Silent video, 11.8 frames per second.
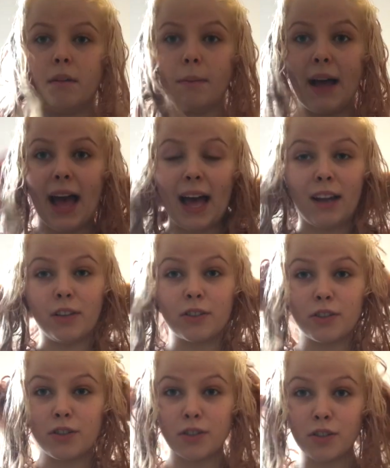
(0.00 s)
My hair
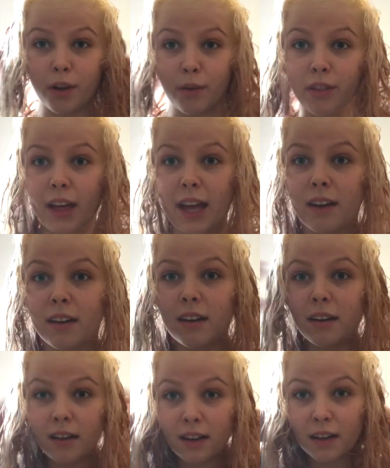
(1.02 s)
looks so thin.
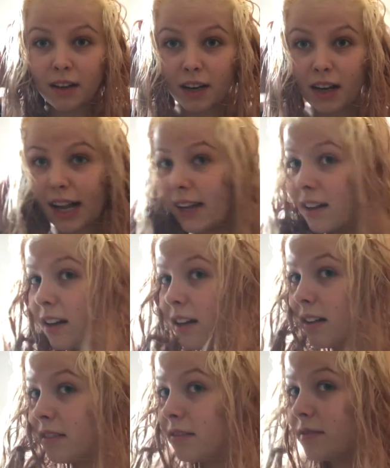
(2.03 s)
Like,
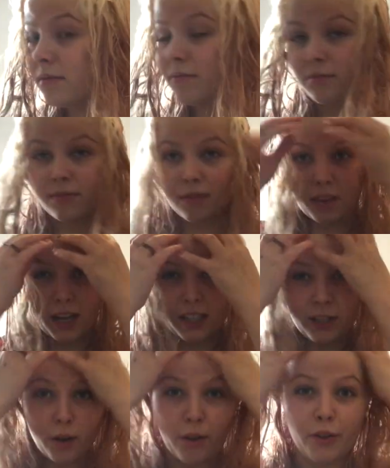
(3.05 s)
I
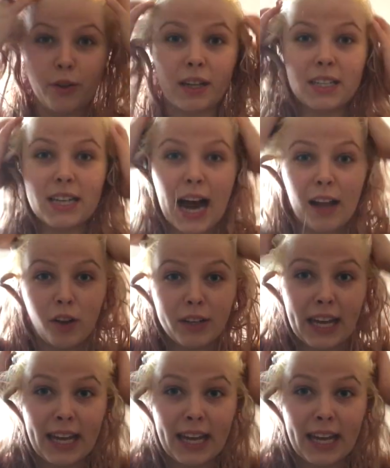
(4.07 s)
don't know if you can tell on